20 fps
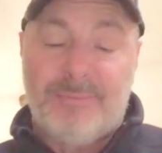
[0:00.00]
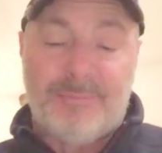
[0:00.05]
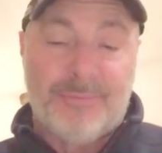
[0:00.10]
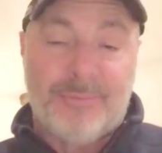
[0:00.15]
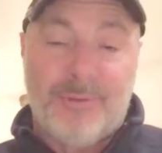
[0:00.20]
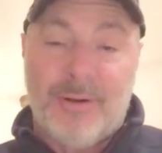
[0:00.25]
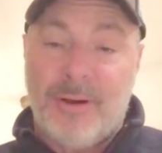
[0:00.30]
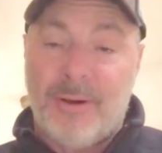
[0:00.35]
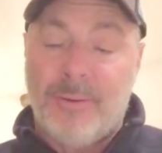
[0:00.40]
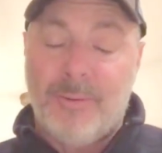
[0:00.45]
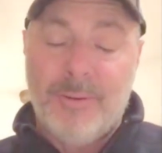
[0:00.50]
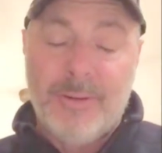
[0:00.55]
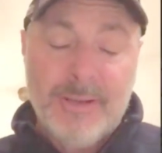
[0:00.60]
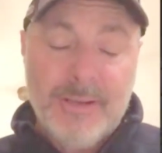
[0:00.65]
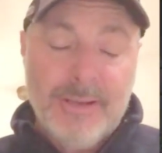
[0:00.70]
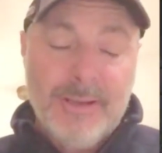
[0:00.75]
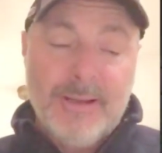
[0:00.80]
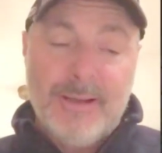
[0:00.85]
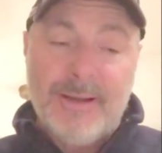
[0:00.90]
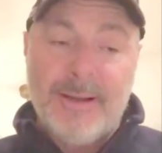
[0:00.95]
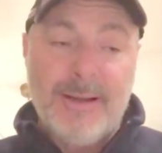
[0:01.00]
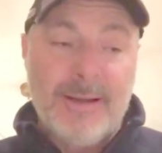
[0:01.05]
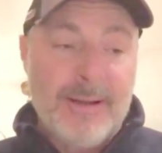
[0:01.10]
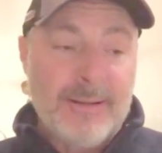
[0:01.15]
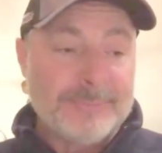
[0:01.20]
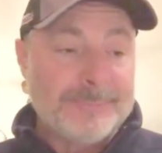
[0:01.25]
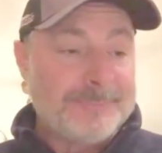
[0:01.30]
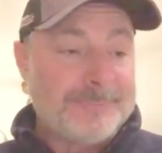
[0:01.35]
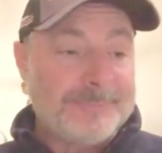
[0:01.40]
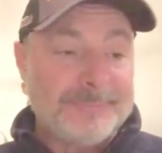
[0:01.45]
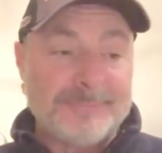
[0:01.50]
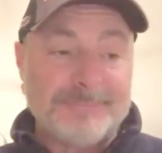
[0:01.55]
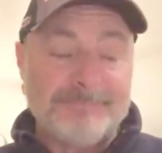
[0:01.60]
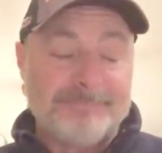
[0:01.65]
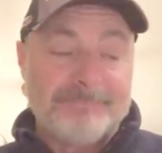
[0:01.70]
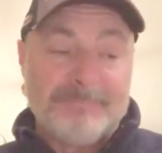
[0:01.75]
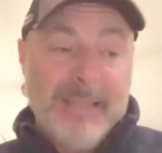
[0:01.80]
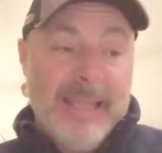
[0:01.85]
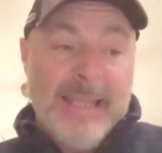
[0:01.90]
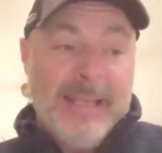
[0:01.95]
throw, and
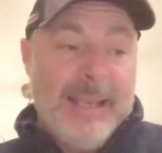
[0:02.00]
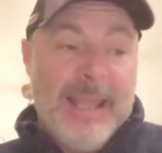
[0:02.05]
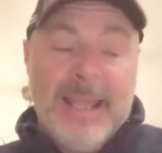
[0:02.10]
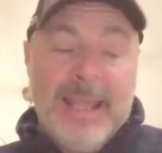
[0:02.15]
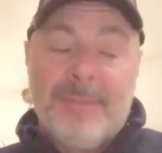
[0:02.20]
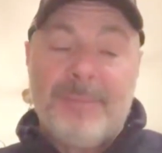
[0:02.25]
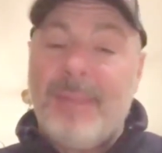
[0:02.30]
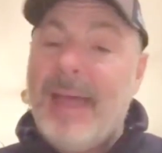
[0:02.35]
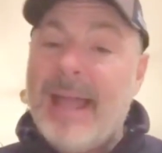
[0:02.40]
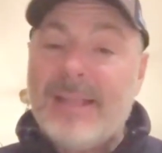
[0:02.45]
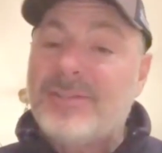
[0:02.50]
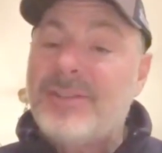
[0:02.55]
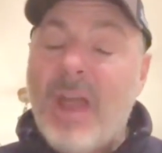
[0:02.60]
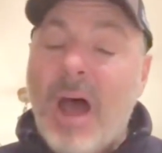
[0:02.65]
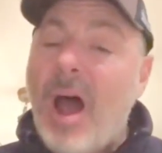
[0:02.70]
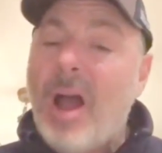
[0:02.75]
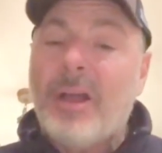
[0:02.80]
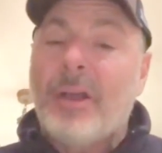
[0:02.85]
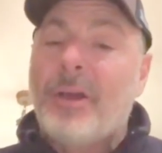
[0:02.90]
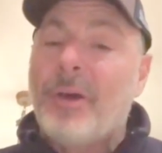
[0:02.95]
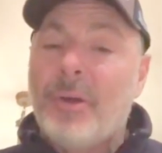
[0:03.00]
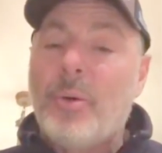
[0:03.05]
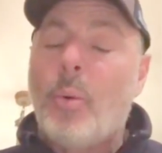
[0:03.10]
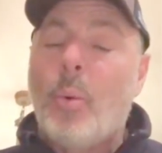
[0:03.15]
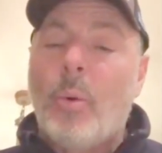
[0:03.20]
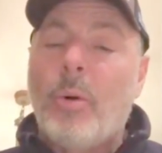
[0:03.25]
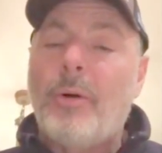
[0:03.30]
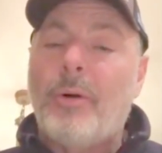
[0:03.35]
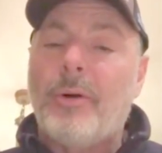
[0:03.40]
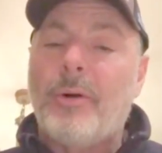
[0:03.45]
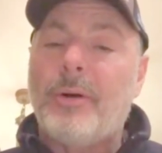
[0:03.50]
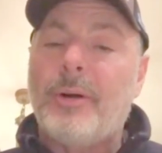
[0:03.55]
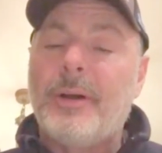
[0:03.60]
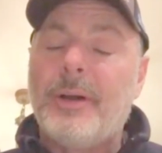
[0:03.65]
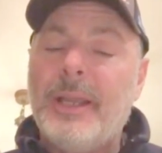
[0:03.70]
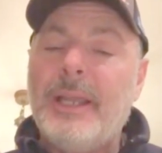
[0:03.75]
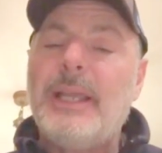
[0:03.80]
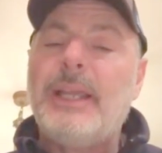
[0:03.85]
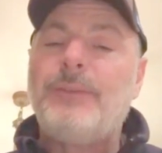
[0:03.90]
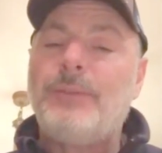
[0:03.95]
that's not going to work.
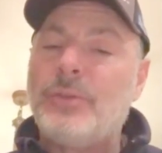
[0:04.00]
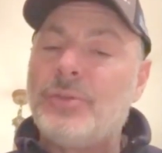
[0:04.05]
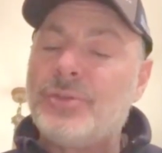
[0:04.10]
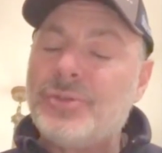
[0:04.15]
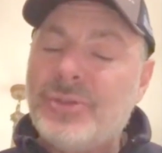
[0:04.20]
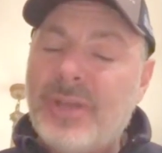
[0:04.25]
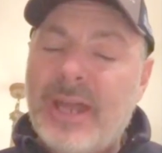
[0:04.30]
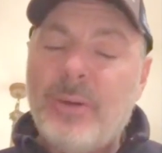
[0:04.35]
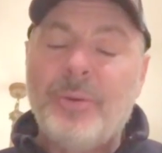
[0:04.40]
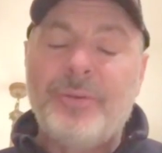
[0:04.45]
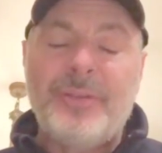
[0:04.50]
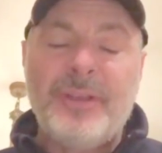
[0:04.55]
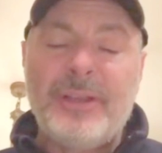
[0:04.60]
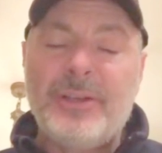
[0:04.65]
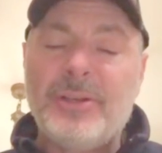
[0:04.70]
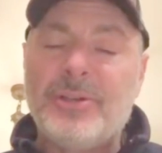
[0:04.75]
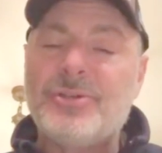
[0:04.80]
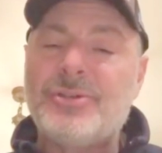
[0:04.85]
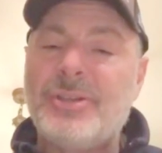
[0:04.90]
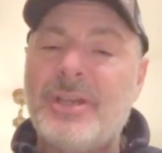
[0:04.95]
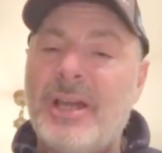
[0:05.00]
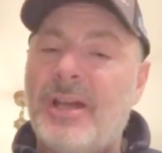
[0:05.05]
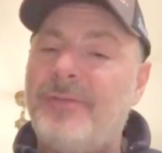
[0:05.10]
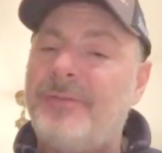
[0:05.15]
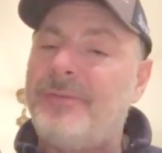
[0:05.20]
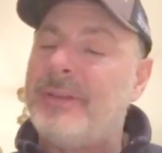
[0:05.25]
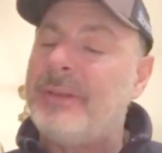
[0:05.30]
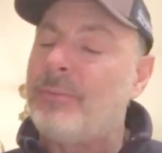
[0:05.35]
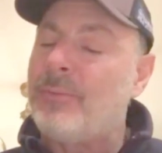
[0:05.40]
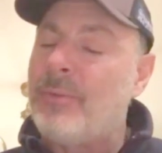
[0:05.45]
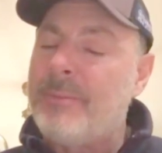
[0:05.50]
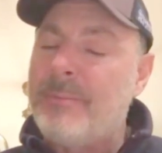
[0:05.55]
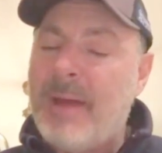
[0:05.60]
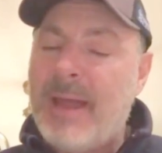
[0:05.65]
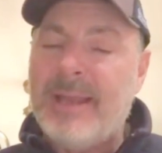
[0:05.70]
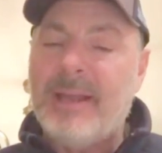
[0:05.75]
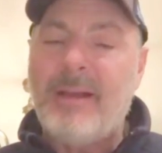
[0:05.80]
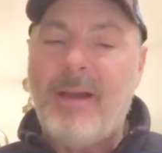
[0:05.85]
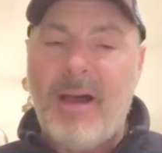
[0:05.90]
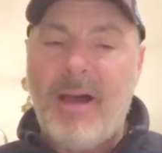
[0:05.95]
If you stay within yourself and
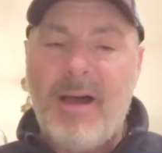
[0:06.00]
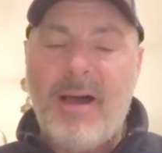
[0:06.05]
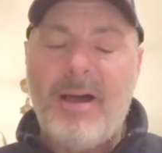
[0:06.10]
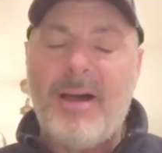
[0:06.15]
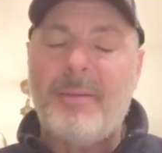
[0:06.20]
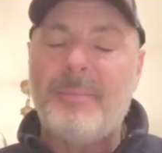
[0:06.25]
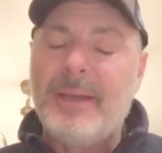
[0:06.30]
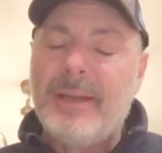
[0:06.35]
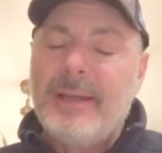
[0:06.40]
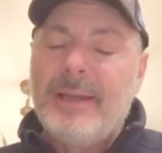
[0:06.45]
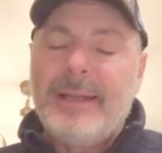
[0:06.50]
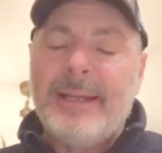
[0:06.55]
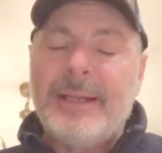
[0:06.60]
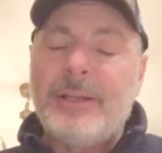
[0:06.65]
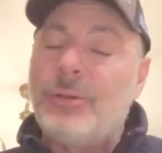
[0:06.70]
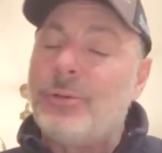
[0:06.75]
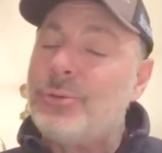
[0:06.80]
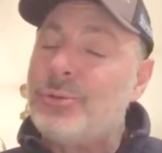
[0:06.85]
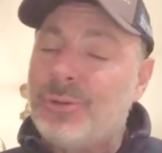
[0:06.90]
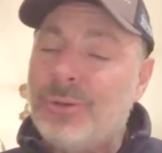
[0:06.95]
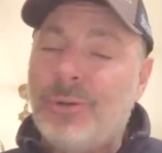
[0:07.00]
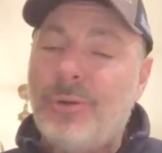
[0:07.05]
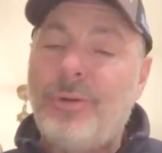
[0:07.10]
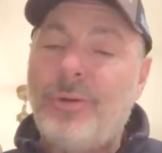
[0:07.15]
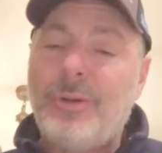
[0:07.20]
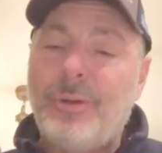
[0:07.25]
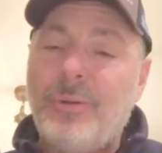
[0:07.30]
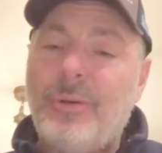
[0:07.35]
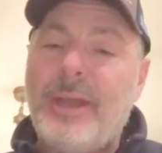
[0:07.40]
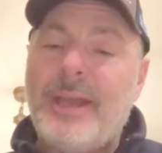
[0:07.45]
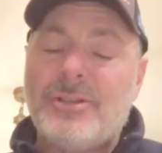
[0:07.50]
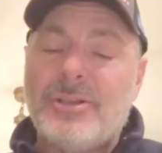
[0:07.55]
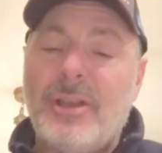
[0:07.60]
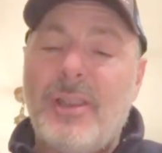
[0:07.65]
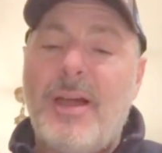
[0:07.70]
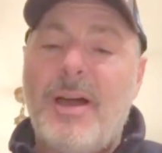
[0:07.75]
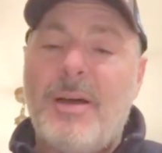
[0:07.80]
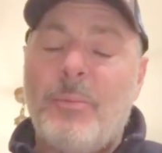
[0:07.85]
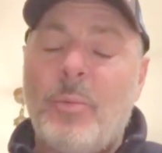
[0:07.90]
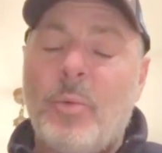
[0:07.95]
remain calm, you sure do catch a
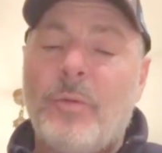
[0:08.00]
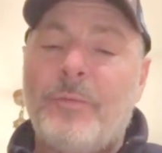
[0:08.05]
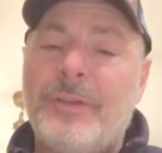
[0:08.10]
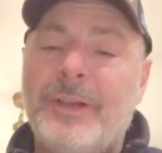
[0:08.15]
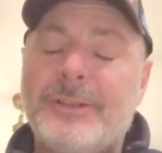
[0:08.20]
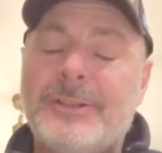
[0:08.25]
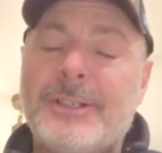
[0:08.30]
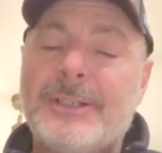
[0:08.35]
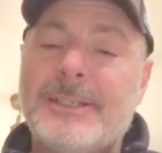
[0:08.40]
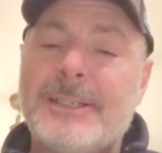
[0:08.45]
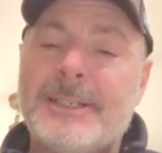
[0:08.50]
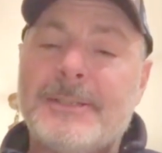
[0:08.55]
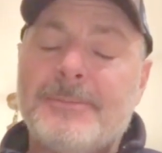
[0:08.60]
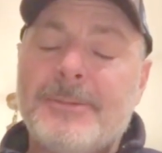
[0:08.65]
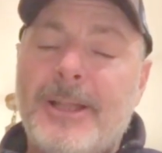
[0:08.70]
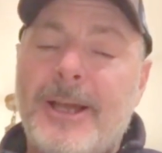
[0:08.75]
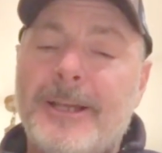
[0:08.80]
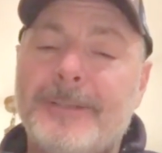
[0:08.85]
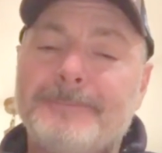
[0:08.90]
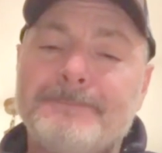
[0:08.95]
lot more fish, it seems like.